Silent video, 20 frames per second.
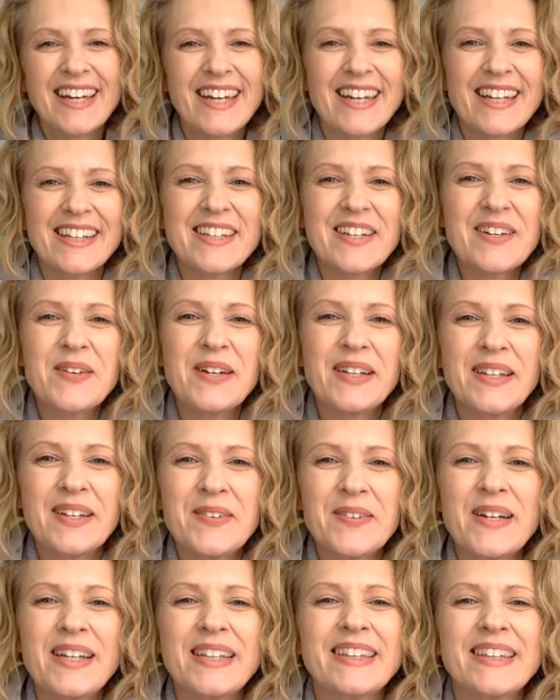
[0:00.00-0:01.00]
Hello,
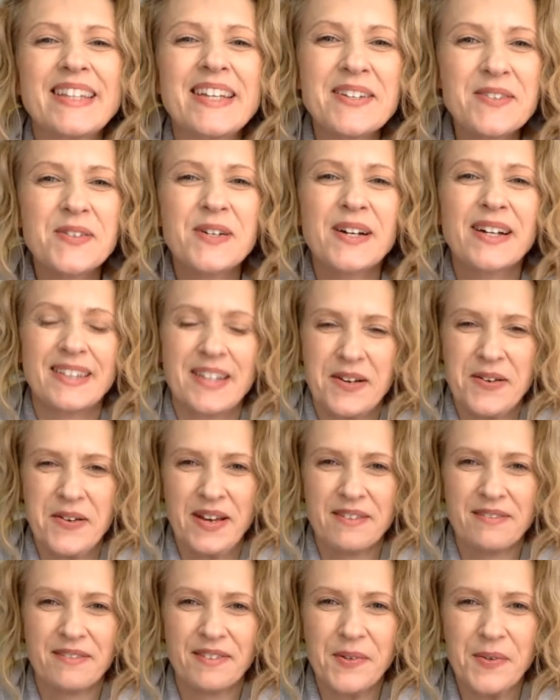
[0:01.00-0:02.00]
hello, hello, hello,
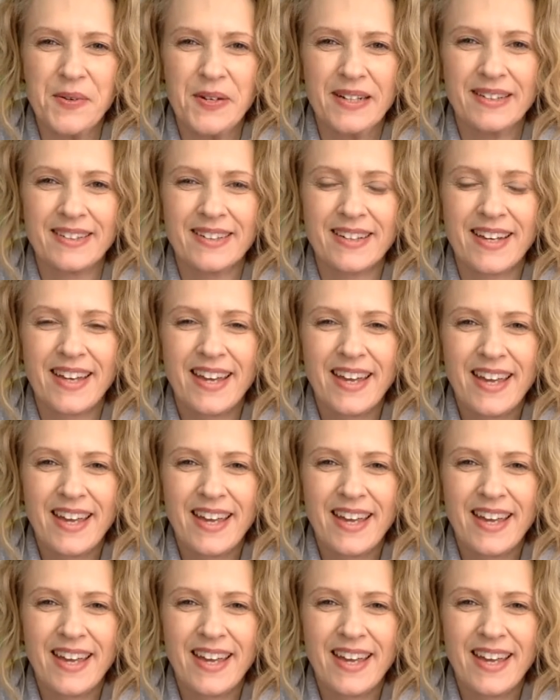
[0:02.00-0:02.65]
everyone.